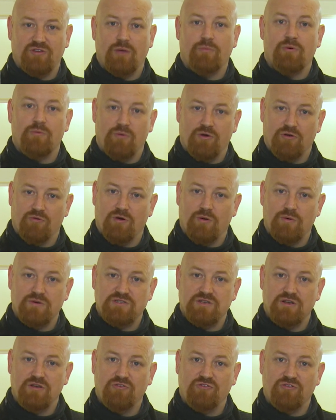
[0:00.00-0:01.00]
up at Model Railway
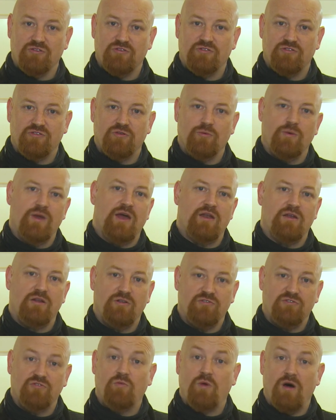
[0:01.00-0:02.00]
Solutions that we had
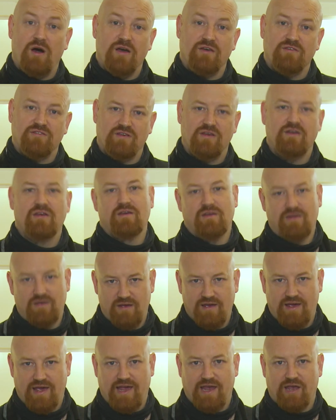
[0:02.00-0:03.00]
lots of wires
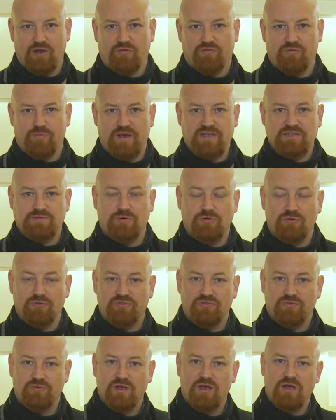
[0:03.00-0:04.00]
hanging off the
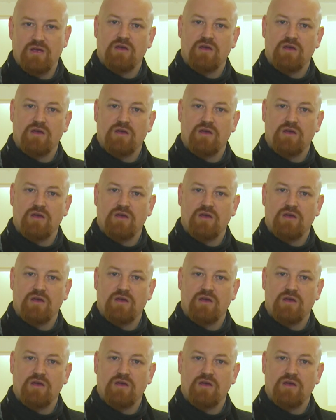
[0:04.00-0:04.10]
baseboards.